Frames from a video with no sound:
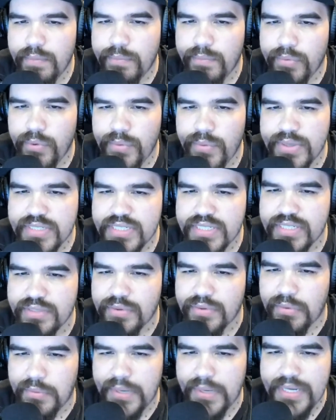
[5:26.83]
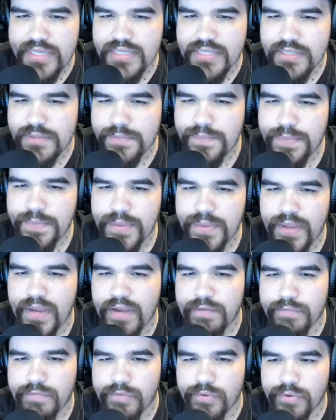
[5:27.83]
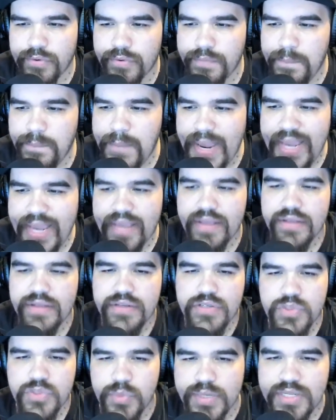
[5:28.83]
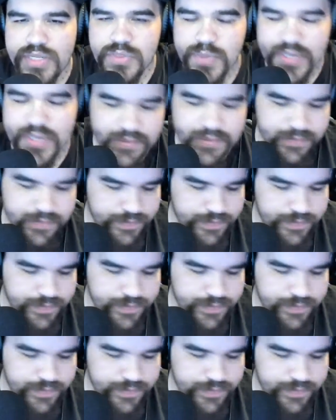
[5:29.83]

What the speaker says: Pro Wrestling Crate for May 2020.